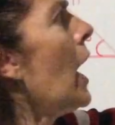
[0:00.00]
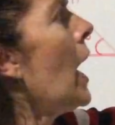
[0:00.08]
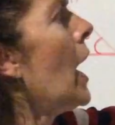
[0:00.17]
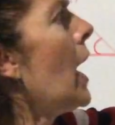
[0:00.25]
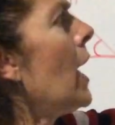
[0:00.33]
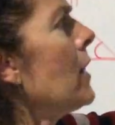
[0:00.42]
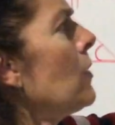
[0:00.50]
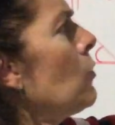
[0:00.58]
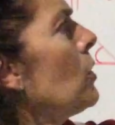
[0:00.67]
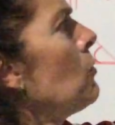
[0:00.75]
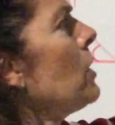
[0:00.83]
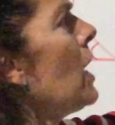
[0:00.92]
and
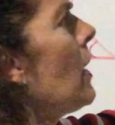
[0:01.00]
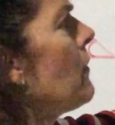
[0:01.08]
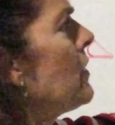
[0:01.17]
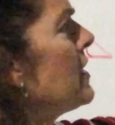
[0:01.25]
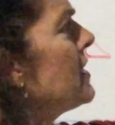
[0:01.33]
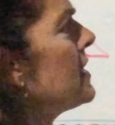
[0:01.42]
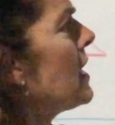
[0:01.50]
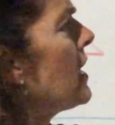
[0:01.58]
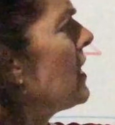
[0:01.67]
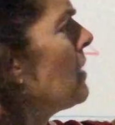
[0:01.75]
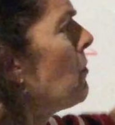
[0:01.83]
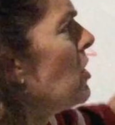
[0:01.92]
when we have
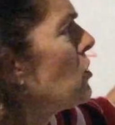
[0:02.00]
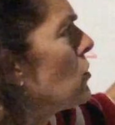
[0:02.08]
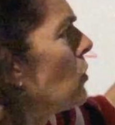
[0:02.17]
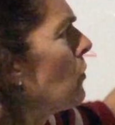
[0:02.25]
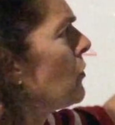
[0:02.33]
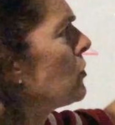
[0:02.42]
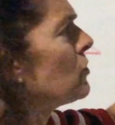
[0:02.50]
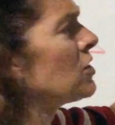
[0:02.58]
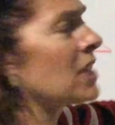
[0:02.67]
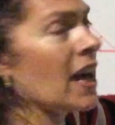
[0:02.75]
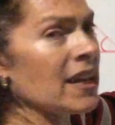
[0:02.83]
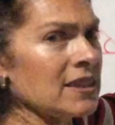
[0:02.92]
the measure of two
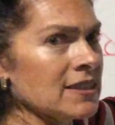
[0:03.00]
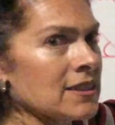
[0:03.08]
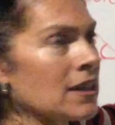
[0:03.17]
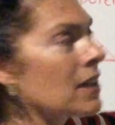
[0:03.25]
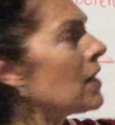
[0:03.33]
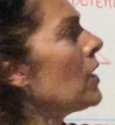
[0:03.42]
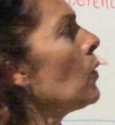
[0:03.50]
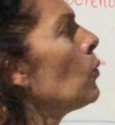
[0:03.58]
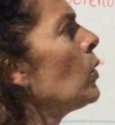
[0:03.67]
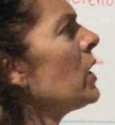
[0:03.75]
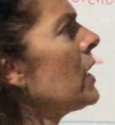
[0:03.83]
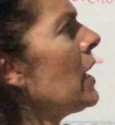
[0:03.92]
sides,
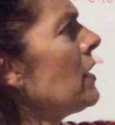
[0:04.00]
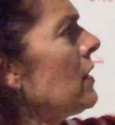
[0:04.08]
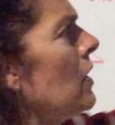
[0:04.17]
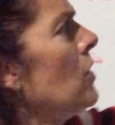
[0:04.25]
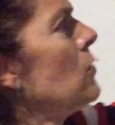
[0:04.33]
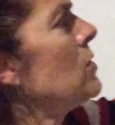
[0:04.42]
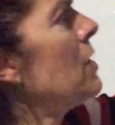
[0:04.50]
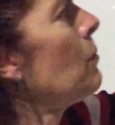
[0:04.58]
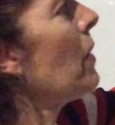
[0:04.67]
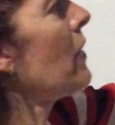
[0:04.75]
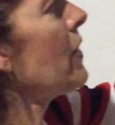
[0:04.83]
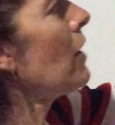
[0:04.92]
we can use the
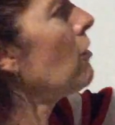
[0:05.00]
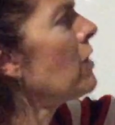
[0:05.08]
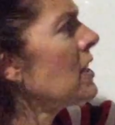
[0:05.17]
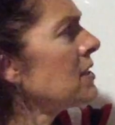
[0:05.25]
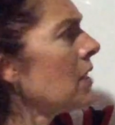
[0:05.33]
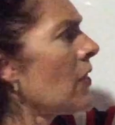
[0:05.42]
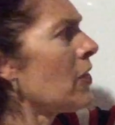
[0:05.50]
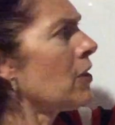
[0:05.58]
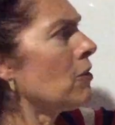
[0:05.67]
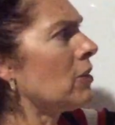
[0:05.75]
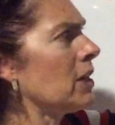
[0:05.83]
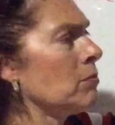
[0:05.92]
Pythagoras
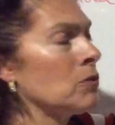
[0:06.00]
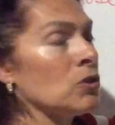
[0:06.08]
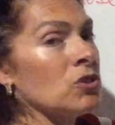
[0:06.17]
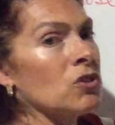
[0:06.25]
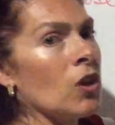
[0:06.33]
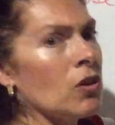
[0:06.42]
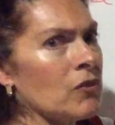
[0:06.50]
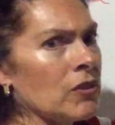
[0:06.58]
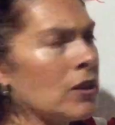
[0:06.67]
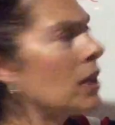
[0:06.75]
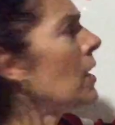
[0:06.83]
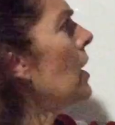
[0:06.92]
theorem to solve
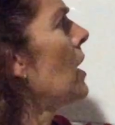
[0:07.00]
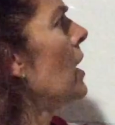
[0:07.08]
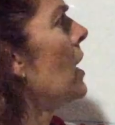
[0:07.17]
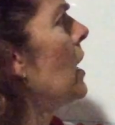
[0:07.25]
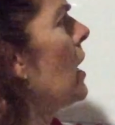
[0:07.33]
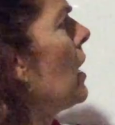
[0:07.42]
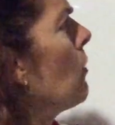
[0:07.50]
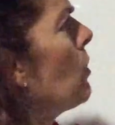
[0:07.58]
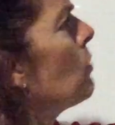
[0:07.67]
it